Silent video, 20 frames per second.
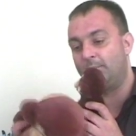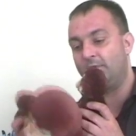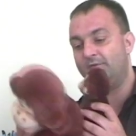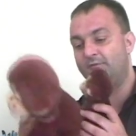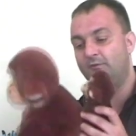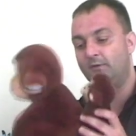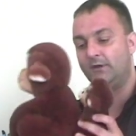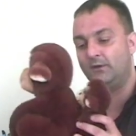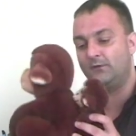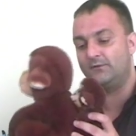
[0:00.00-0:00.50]
But
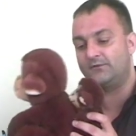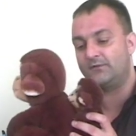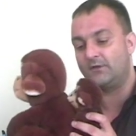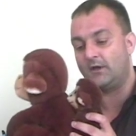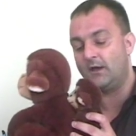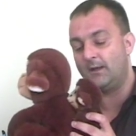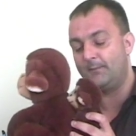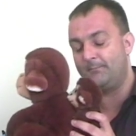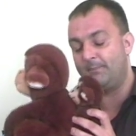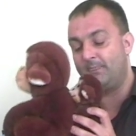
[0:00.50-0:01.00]
if we use
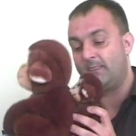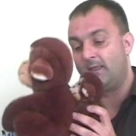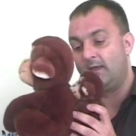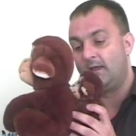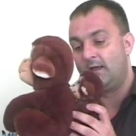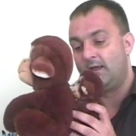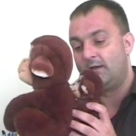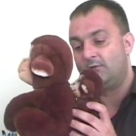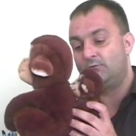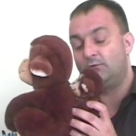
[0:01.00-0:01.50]
um,
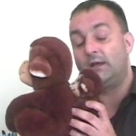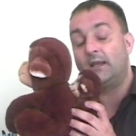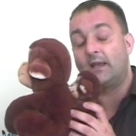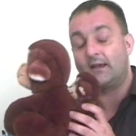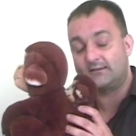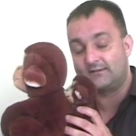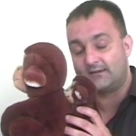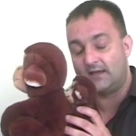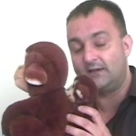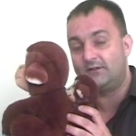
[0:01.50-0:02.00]

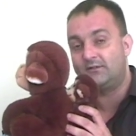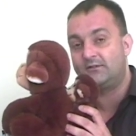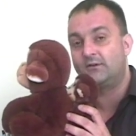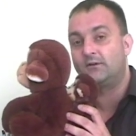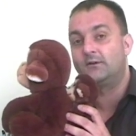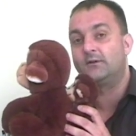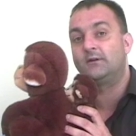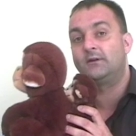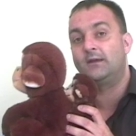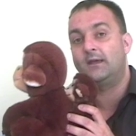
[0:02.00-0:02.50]

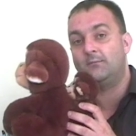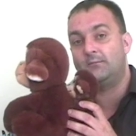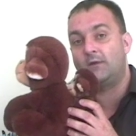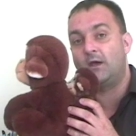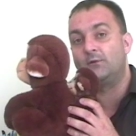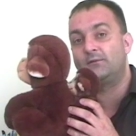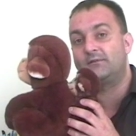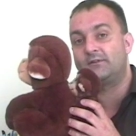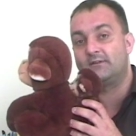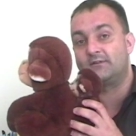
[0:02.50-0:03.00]
relaxation and
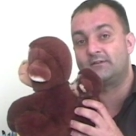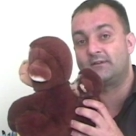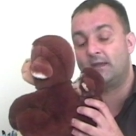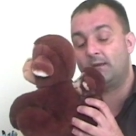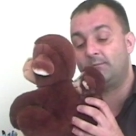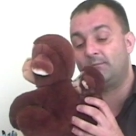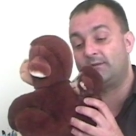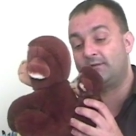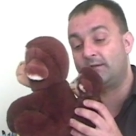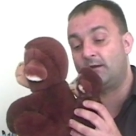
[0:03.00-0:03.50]
hypnosis and
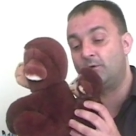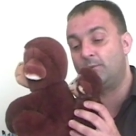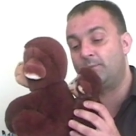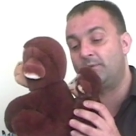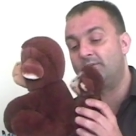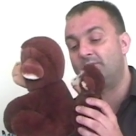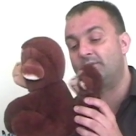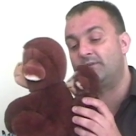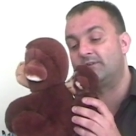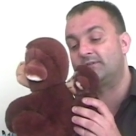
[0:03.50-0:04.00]

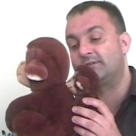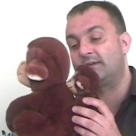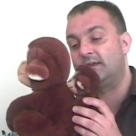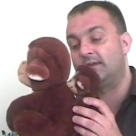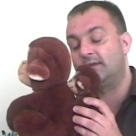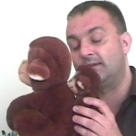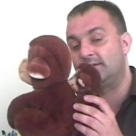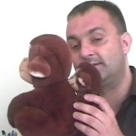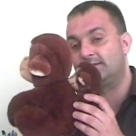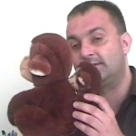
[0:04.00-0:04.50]
hypnotherapy for the
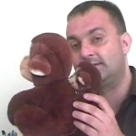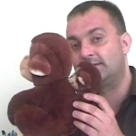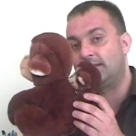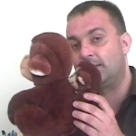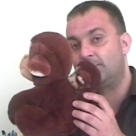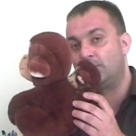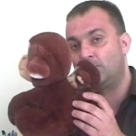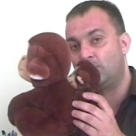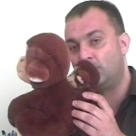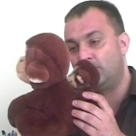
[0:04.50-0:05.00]
sake of this
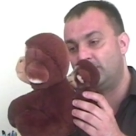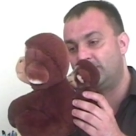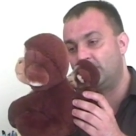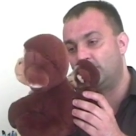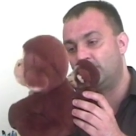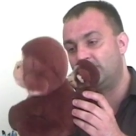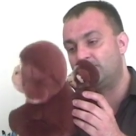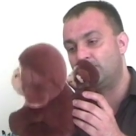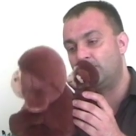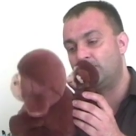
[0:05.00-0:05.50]
example, what we
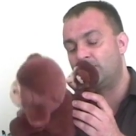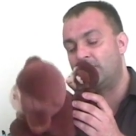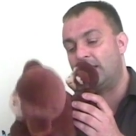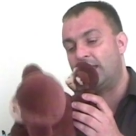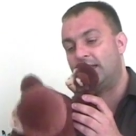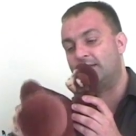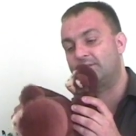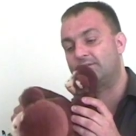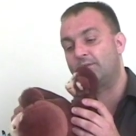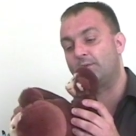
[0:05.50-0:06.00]
do is we
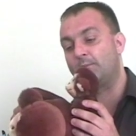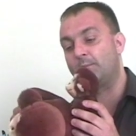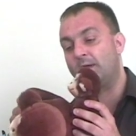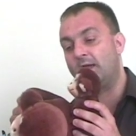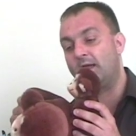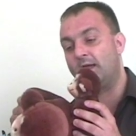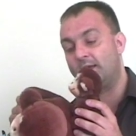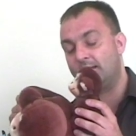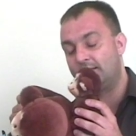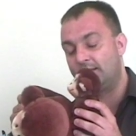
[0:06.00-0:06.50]
relax the
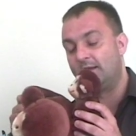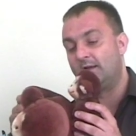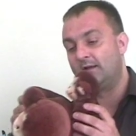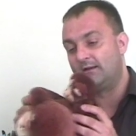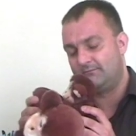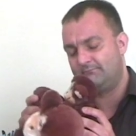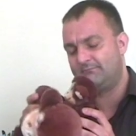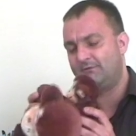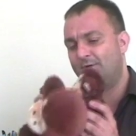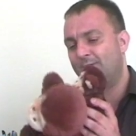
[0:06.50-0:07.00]
bear,
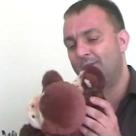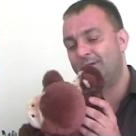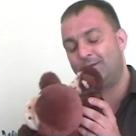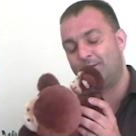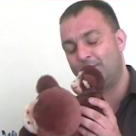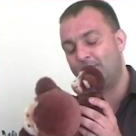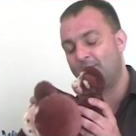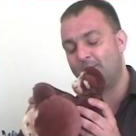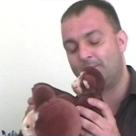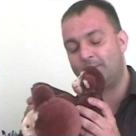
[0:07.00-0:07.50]
sorry,
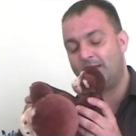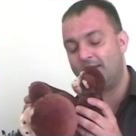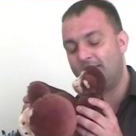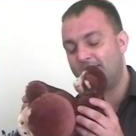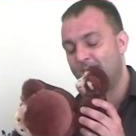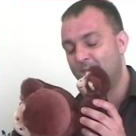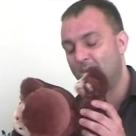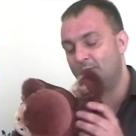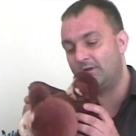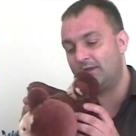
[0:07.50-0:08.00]
not the
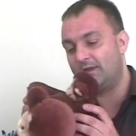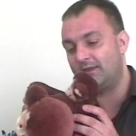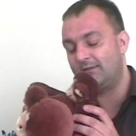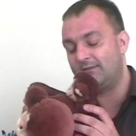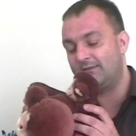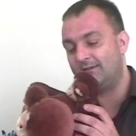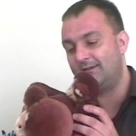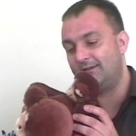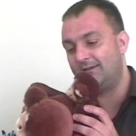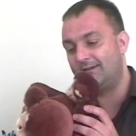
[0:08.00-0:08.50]
bear, the
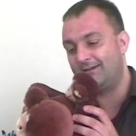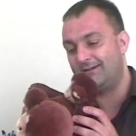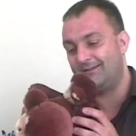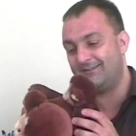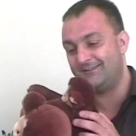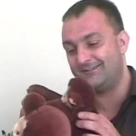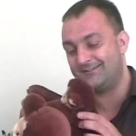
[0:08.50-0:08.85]
monkey, the, uh,